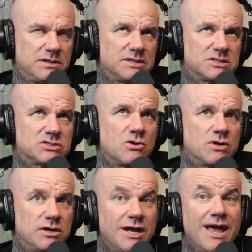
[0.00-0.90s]
it's so
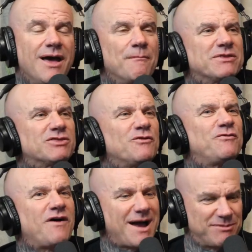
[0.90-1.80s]
good. But the
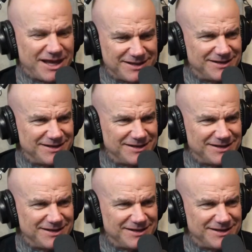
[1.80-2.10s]
vibe. That's like, the